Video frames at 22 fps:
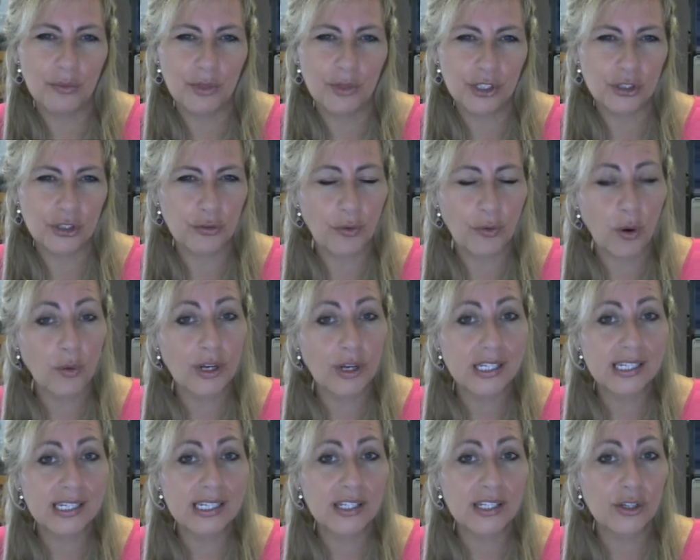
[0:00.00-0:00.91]
which
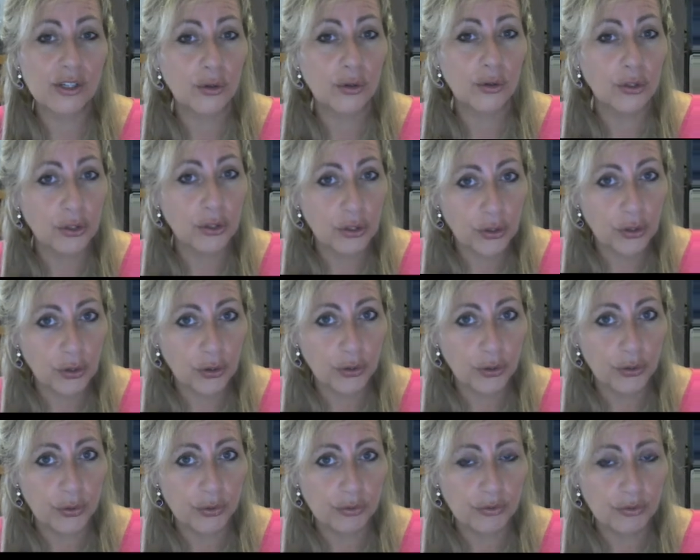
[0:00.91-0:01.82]
focuses on
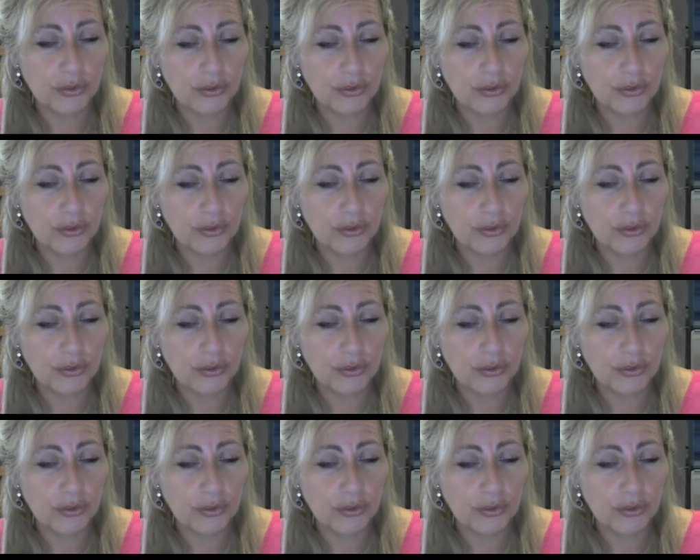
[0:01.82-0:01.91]
you,